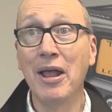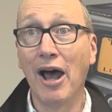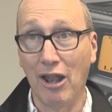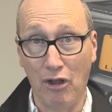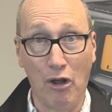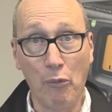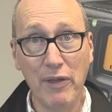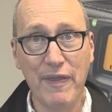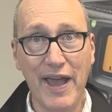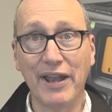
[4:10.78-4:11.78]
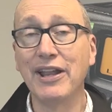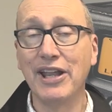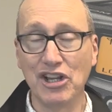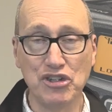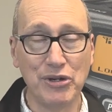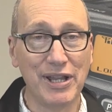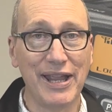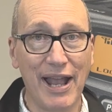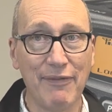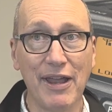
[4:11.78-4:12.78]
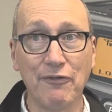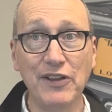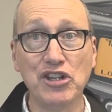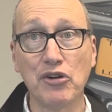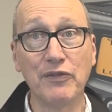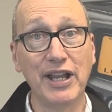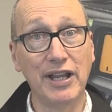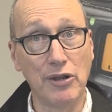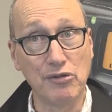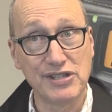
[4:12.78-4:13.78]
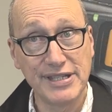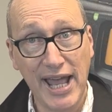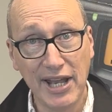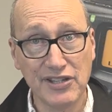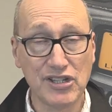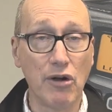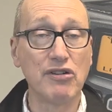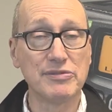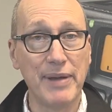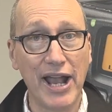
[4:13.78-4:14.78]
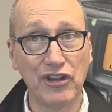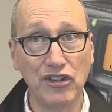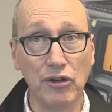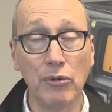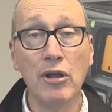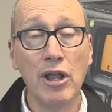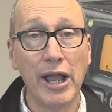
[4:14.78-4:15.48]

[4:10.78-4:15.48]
Along with that is you get to have that feature of getting those status tones back to you